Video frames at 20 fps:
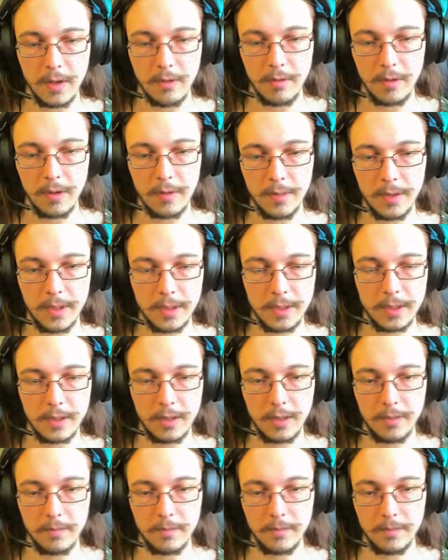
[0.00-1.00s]
Well, by the
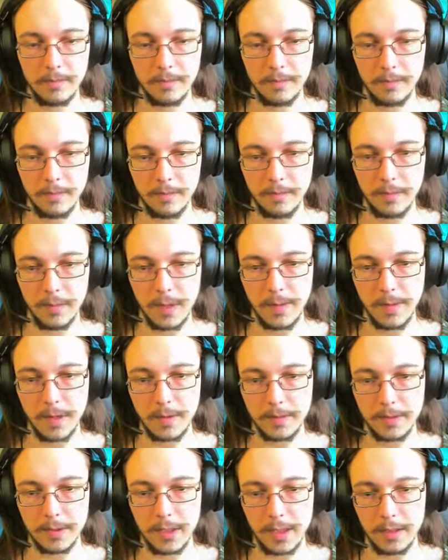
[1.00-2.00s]
time it
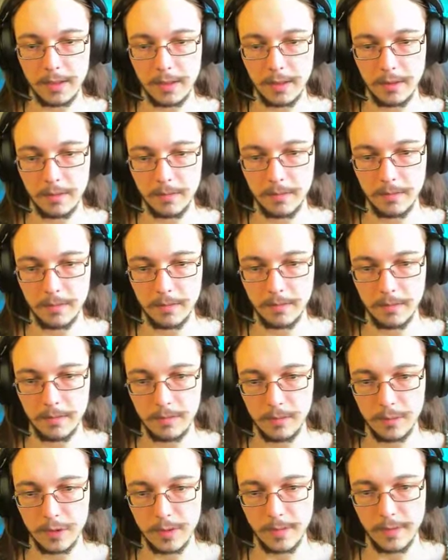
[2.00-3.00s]
becomes daytime,
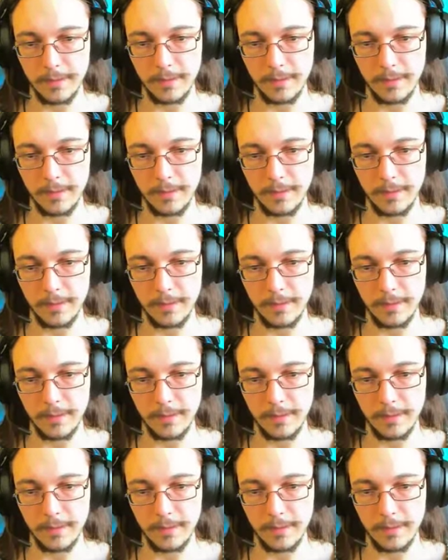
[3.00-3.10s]
should be